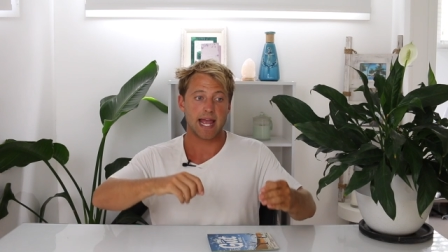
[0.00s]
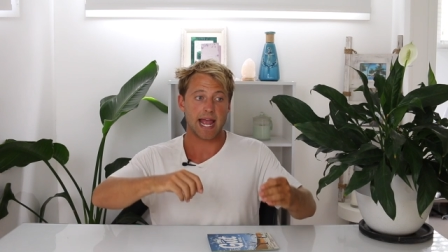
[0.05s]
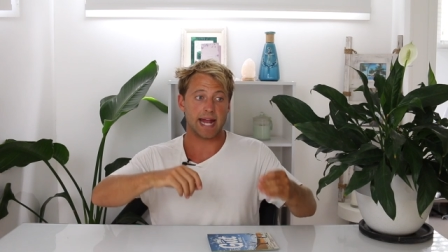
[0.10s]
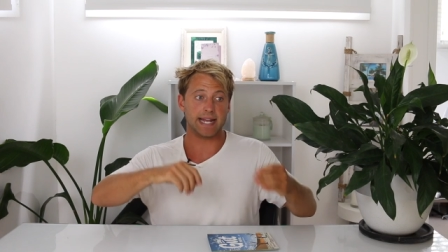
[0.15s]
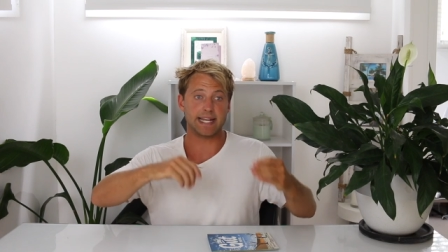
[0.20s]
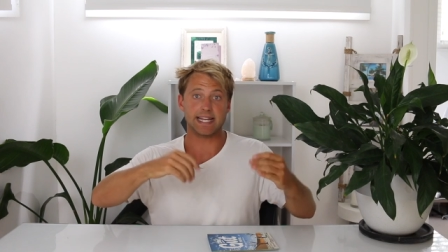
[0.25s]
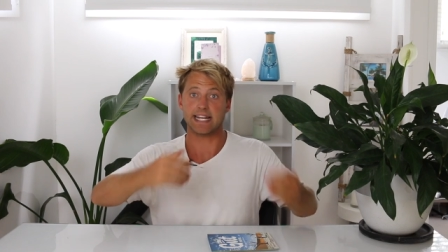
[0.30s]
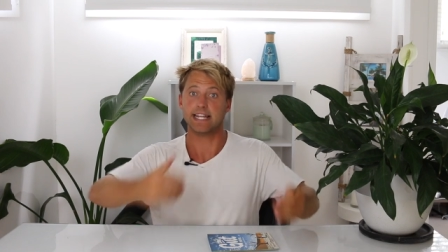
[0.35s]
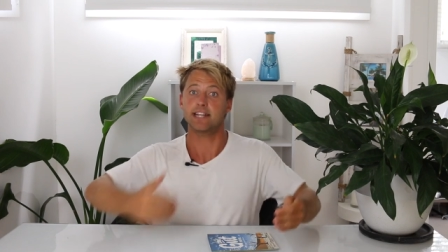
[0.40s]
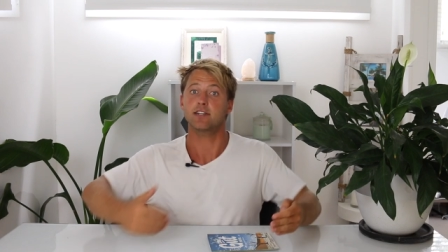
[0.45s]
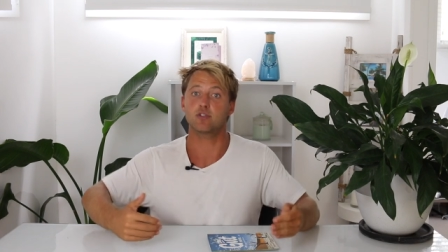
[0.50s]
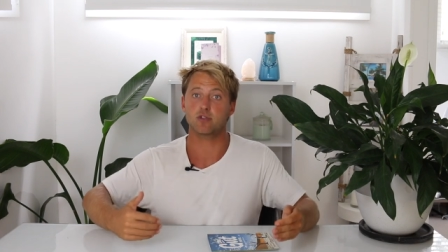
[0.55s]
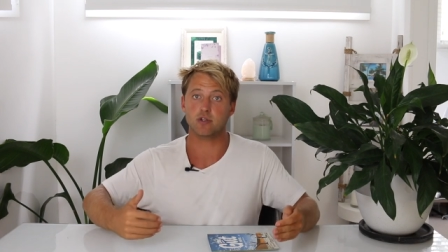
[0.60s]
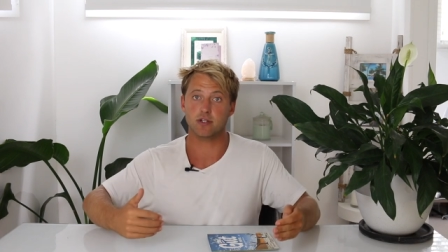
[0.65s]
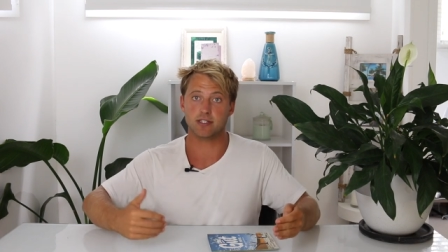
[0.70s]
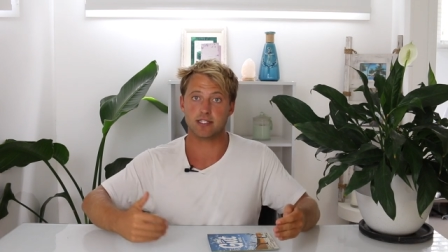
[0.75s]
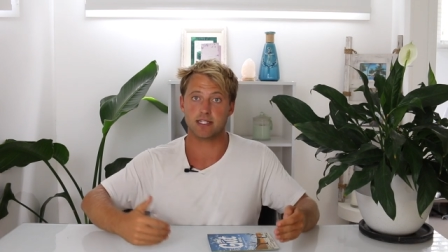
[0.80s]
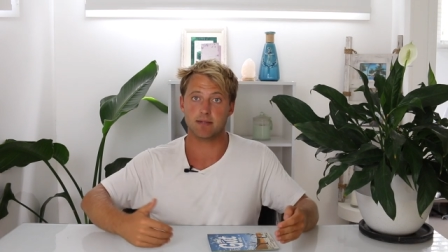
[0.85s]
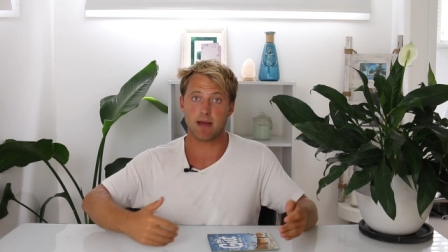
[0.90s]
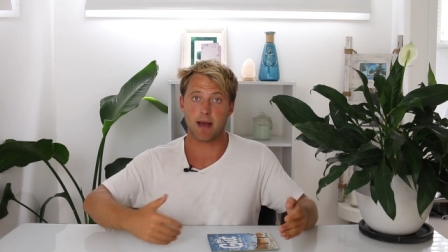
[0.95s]
and
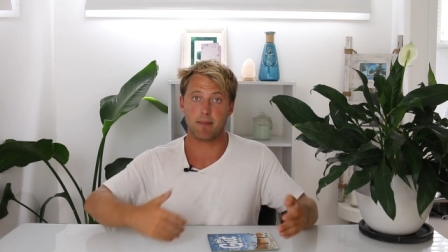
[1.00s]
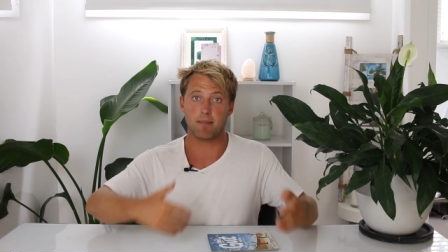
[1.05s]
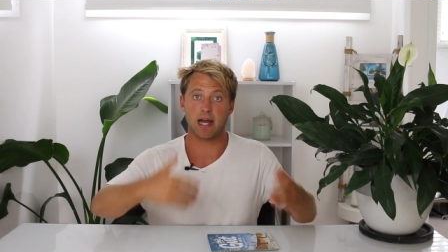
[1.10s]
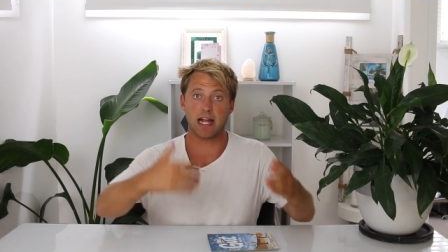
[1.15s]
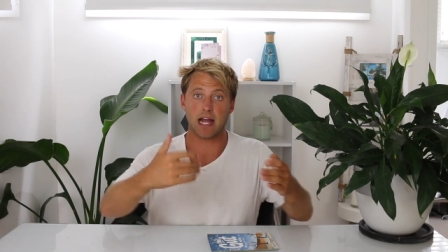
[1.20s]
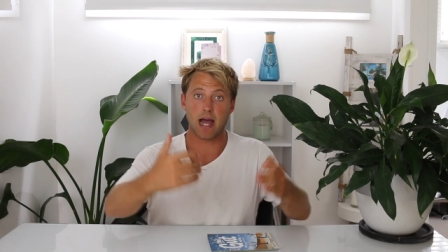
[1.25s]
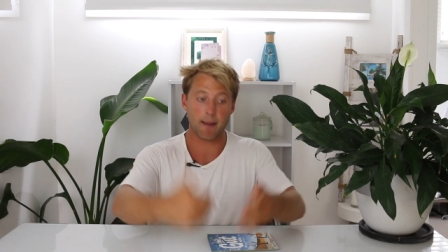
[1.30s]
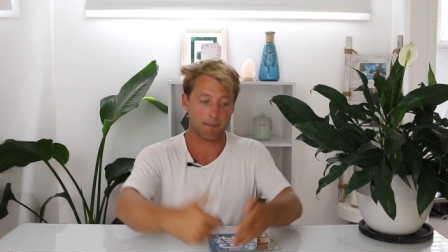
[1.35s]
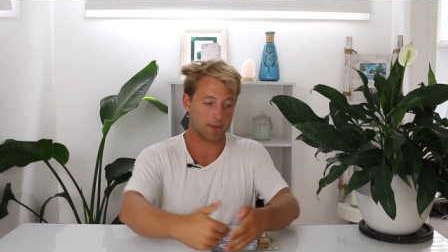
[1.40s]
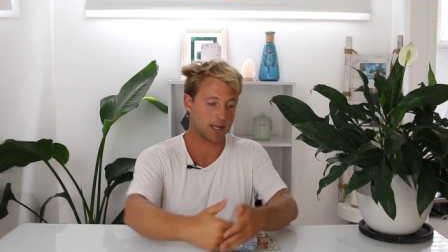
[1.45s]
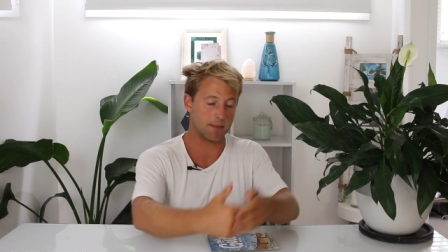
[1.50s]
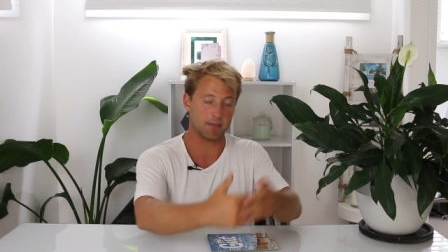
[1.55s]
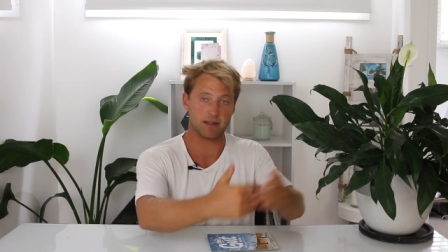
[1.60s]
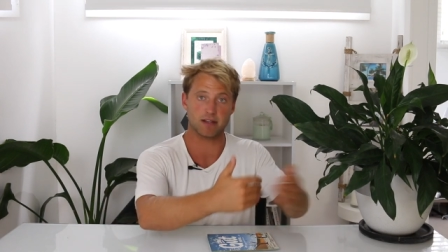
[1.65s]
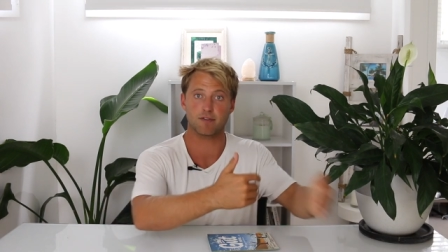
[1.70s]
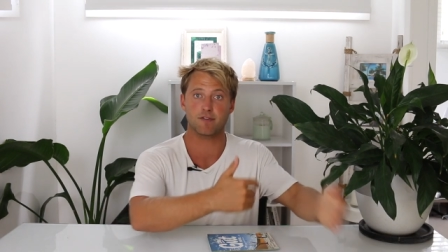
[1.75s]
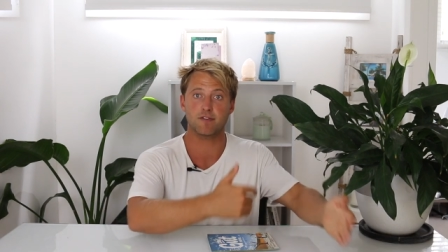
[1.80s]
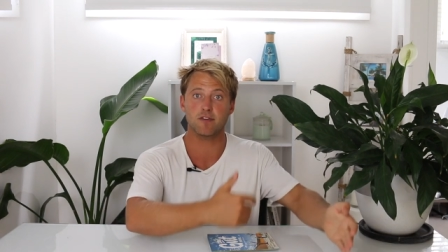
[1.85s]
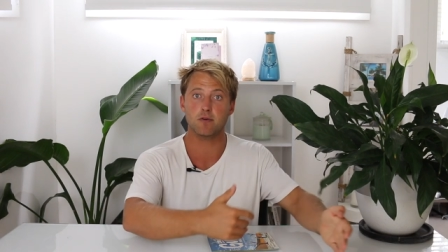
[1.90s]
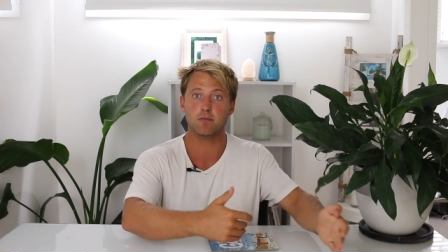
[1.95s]
interest about my
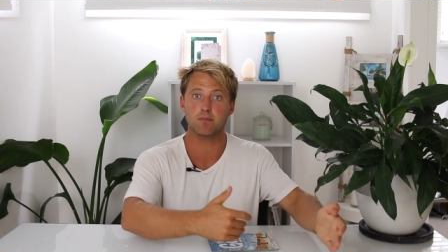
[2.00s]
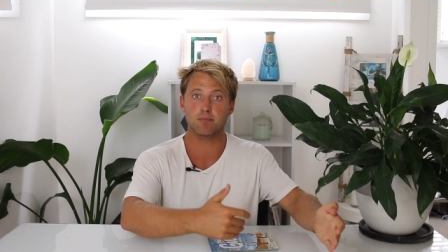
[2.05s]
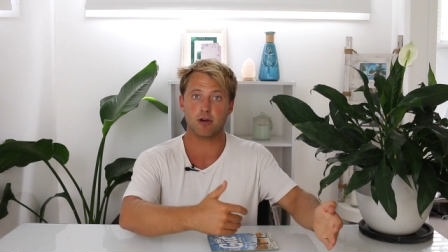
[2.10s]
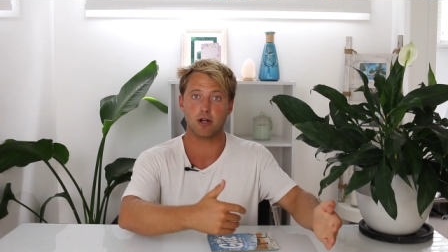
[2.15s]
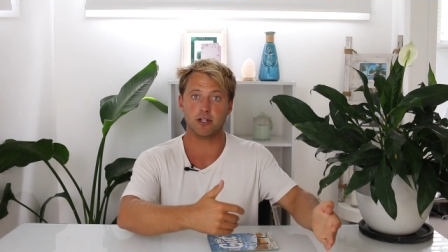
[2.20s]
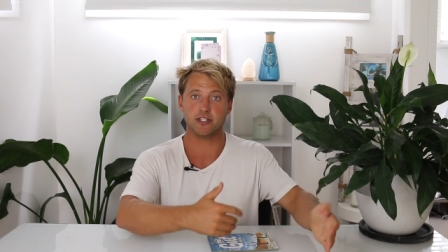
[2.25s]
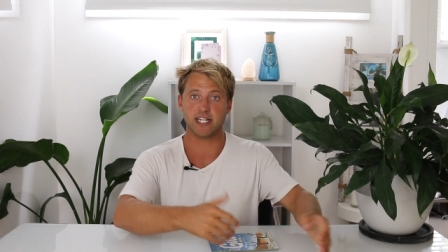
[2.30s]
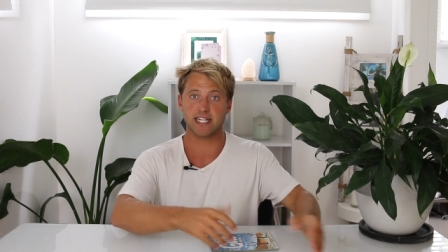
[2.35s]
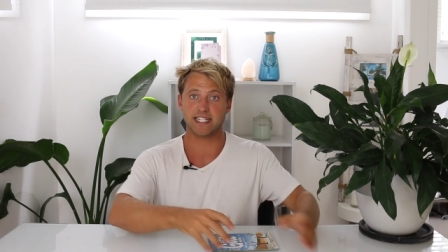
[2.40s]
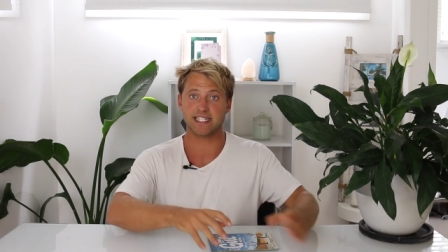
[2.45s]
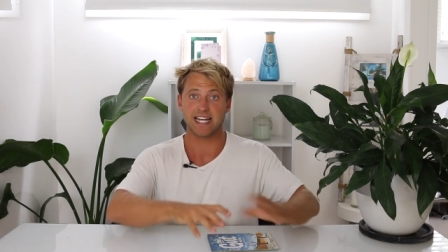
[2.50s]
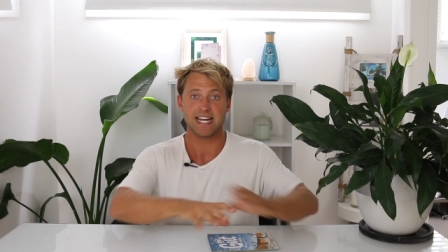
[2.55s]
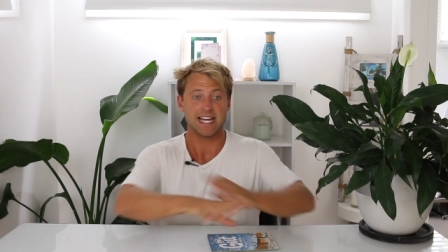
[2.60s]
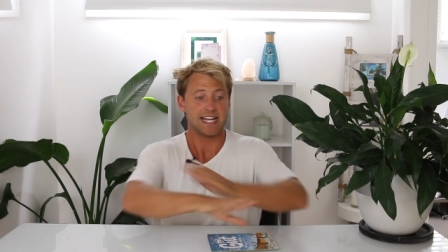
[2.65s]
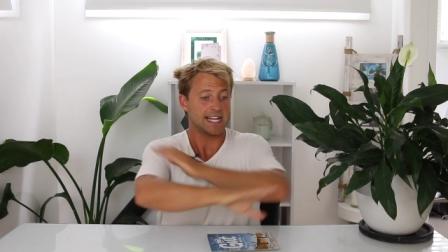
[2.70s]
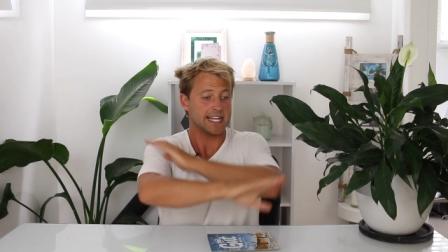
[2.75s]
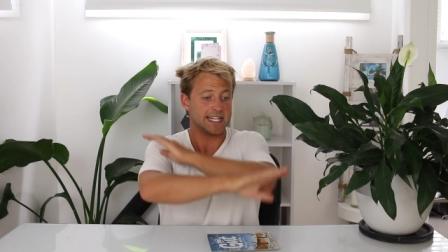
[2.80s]
upcoming film project